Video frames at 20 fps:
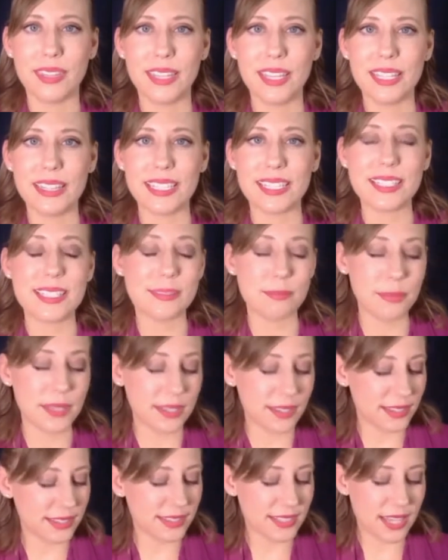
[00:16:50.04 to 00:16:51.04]
That
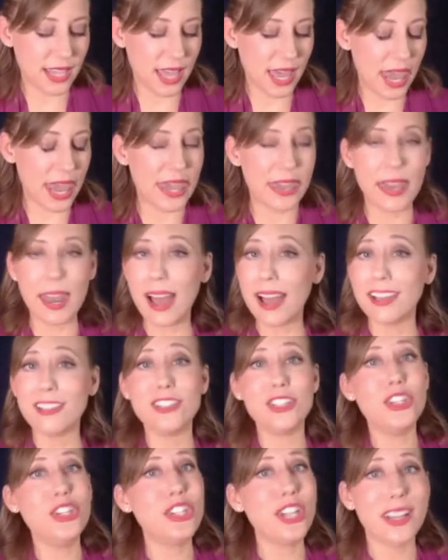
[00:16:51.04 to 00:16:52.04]
means not
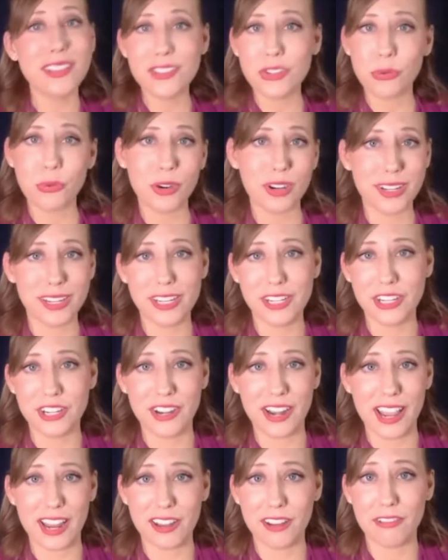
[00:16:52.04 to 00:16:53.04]
just working your
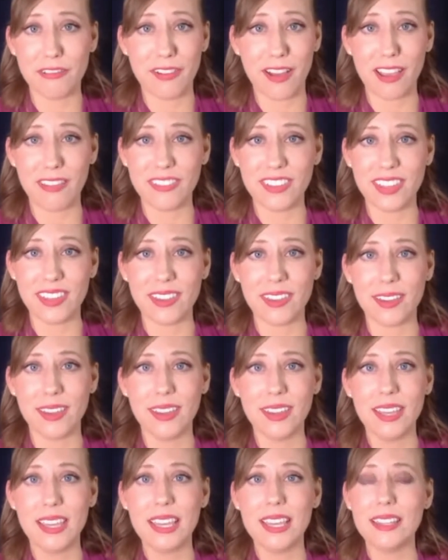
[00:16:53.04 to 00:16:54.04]
9-to-5 gig,
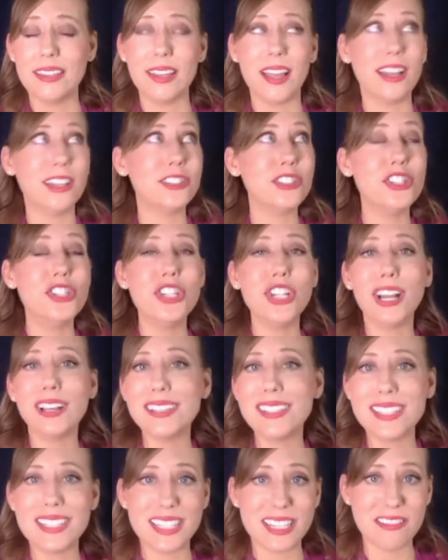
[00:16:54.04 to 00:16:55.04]
not
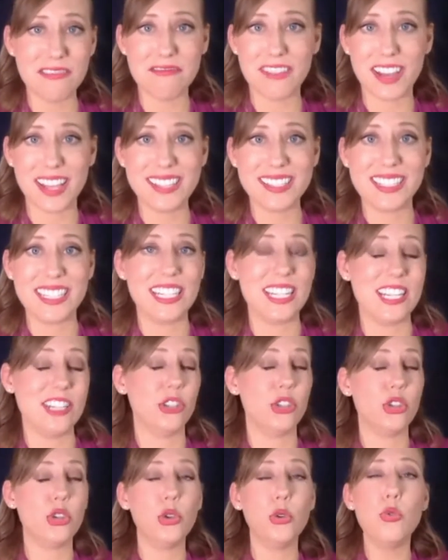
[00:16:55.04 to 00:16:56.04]
just investing
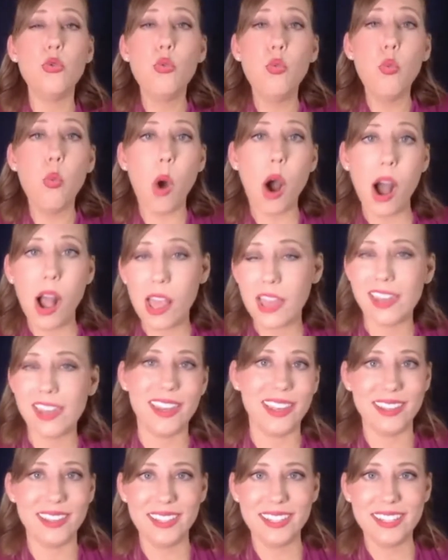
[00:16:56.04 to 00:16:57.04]
into
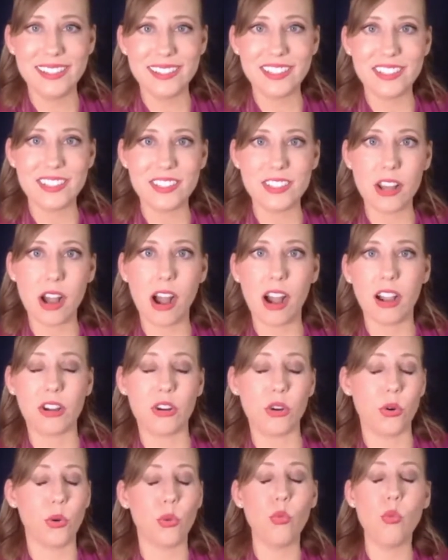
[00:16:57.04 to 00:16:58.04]
one stock
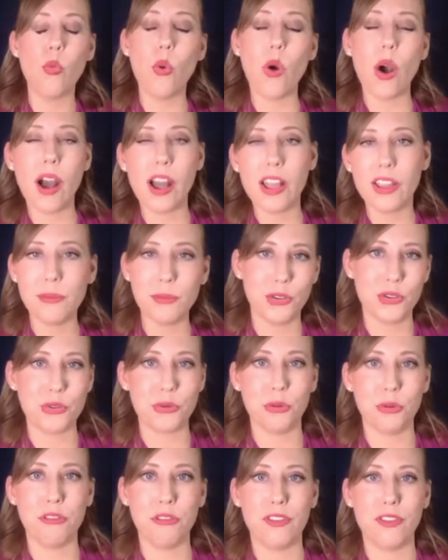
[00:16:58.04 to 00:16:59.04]
or one
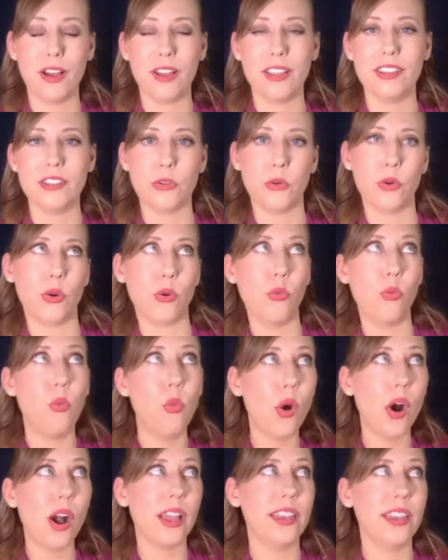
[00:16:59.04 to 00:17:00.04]
mutual fund or
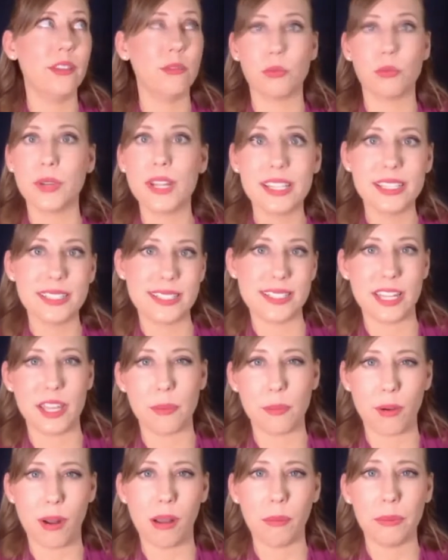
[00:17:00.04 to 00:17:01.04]
one real estate
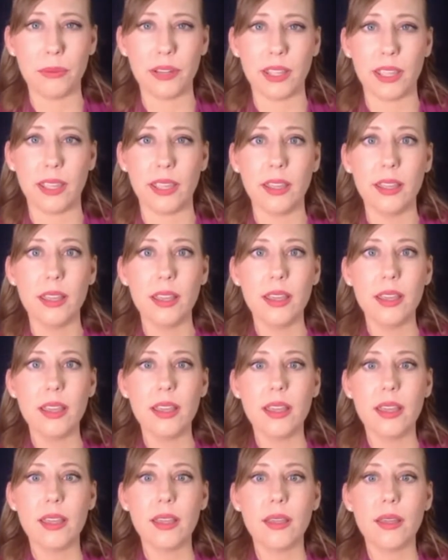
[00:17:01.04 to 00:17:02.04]
property,
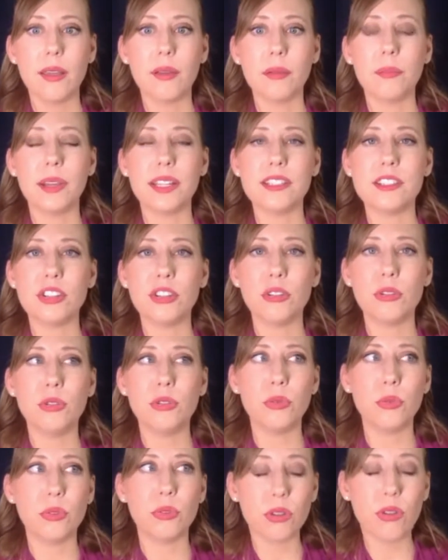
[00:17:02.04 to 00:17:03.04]
but
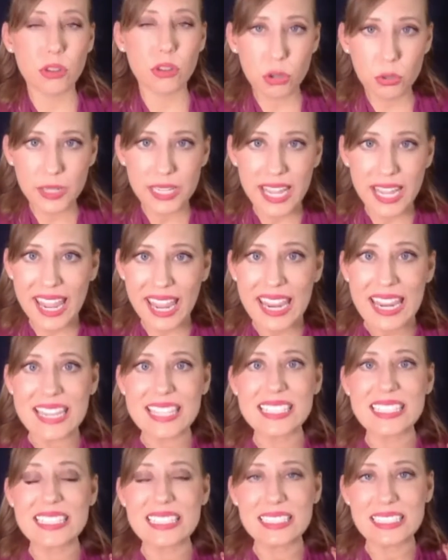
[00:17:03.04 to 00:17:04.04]
to create
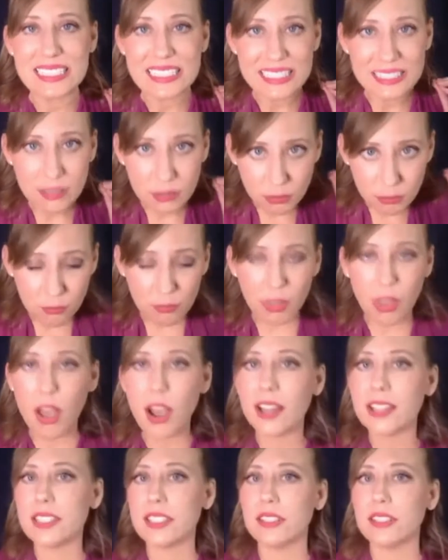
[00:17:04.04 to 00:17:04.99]
lots